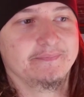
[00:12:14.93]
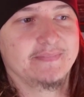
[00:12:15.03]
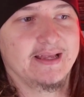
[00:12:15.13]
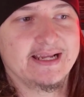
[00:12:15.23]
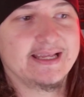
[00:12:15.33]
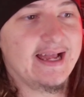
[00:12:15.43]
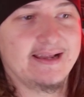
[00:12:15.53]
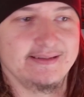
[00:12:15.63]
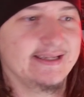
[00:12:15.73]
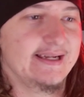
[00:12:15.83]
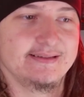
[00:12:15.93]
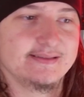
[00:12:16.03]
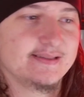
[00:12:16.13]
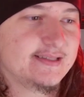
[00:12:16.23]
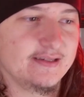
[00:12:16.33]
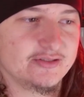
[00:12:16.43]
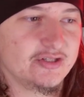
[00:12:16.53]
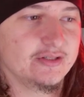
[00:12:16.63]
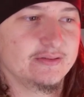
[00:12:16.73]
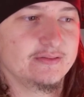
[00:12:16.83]
Again, yeah, such
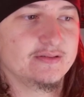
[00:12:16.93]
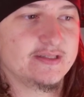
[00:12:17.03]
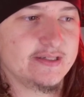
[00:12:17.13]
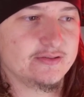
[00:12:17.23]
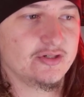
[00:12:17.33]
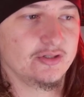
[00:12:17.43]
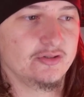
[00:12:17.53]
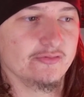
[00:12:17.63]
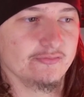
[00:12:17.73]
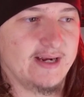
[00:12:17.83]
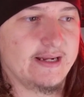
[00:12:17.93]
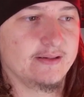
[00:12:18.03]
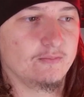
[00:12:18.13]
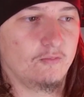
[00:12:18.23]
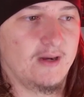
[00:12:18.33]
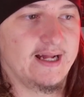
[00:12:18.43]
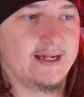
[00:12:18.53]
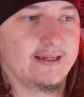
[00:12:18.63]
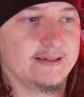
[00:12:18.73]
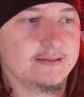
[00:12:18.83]
a great
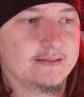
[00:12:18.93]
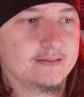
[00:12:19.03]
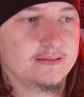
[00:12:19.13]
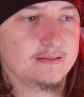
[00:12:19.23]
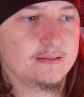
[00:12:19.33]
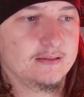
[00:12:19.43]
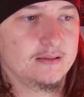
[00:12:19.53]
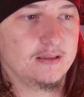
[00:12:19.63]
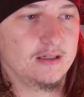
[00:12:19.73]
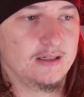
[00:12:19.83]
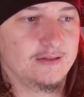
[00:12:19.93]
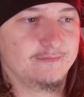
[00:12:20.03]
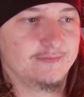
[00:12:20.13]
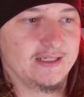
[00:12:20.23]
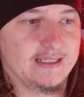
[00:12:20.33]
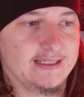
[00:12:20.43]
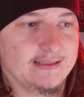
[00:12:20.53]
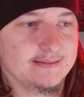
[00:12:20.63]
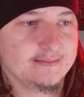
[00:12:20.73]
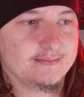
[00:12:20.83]
way of
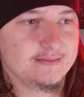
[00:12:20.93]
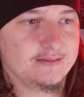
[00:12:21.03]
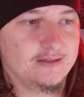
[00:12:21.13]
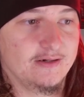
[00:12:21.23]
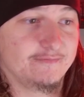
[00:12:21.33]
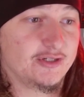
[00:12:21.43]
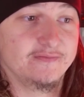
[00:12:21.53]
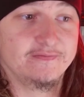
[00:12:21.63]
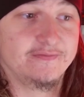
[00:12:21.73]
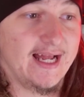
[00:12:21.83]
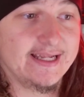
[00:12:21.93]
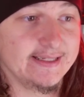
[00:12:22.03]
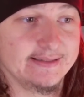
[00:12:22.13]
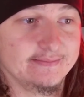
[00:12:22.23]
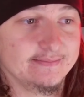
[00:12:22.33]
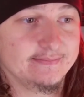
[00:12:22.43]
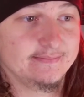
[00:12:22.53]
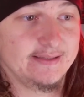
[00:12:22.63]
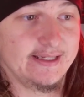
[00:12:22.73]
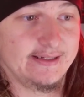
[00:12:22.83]
conveying
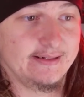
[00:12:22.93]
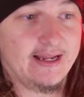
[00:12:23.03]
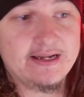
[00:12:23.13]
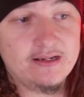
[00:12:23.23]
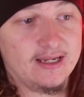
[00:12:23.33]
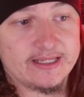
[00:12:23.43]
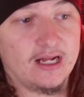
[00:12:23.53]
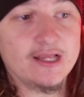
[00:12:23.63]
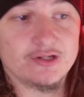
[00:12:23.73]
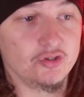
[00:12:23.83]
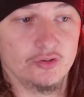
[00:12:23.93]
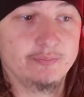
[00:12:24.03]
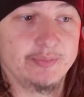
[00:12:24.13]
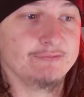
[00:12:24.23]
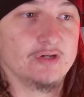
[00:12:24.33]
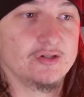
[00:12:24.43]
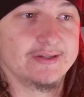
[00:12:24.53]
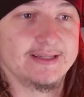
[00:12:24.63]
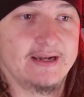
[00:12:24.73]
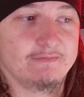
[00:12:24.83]
it. And like I could be wrong
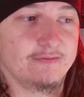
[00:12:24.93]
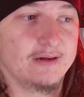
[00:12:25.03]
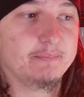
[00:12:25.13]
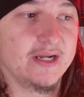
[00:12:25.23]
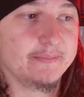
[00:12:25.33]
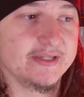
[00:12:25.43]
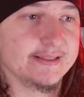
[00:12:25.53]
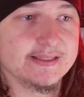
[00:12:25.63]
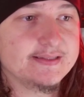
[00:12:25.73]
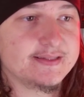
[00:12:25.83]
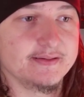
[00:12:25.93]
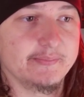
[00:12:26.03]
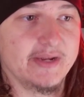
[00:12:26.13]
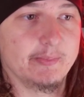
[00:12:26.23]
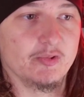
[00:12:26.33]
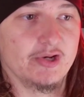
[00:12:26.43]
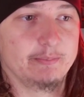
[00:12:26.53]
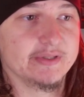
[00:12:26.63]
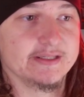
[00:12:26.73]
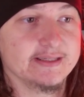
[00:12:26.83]
on that front, maybe it isn't a memory,
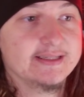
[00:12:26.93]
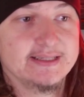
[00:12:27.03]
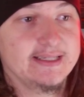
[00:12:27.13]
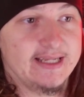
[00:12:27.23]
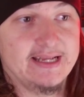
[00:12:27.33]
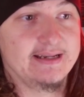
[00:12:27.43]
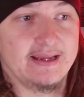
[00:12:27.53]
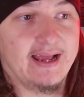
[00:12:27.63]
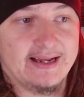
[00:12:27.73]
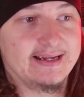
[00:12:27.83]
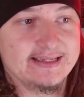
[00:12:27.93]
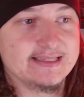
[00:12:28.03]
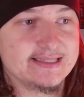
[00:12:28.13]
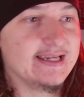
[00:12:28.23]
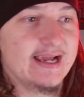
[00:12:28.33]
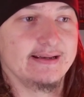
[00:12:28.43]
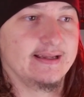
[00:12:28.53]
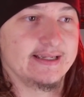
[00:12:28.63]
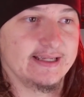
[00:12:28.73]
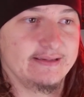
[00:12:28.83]
but it at least, yeah,
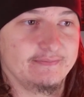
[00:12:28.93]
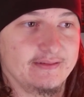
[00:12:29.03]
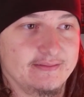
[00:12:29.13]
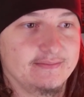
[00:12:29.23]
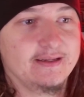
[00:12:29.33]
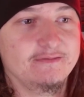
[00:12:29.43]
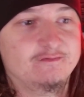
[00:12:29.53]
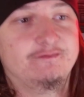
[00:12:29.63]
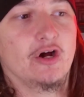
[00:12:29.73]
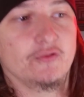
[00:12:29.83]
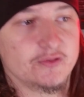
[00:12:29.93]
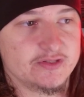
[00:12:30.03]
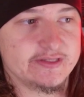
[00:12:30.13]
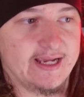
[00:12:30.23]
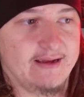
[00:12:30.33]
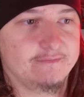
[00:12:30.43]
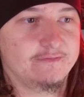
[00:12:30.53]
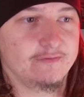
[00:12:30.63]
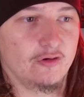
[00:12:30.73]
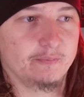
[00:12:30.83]
like it evokes that
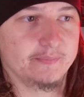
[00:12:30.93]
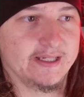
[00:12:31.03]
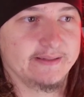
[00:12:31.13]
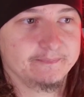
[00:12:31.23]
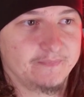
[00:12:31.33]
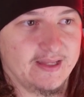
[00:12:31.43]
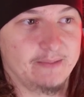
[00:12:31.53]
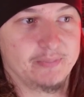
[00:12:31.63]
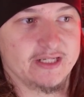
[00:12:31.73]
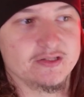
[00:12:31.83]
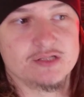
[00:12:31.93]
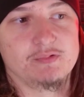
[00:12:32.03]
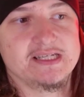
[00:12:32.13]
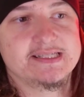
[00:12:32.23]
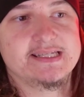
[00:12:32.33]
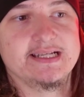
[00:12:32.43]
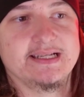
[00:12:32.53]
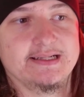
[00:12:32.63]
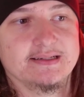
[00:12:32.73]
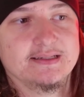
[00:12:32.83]
from me. And because we
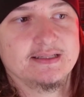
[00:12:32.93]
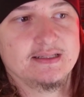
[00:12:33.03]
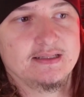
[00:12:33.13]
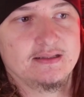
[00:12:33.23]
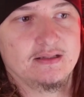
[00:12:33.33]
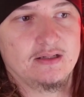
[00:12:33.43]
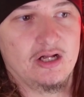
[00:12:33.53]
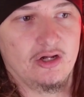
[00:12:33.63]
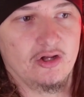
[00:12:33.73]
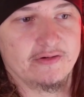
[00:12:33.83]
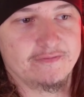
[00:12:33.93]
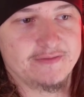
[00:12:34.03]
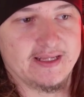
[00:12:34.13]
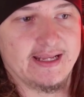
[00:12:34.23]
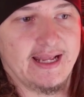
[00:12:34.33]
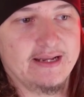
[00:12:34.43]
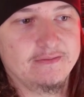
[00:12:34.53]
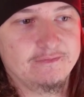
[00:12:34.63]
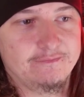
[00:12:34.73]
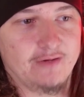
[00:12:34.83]
see a lot of the
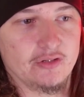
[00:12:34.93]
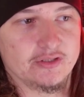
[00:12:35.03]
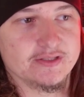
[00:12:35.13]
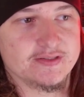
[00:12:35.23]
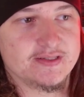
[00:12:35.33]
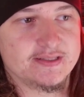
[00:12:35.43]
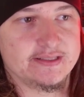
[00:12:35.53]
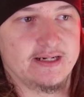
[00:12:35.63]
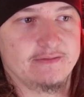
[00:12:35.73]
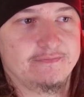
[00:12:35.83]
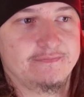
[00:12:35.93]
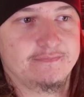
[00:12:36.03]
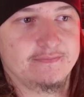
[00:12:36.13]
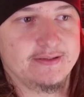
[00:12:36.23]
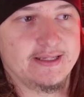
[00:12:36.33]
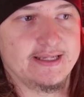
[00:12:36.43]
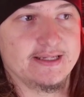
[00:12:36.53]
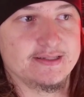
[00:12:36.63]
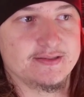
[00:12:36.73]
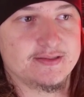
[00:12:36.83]
in focus stuff
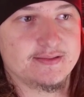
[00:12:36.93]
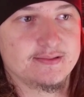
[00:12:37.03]
is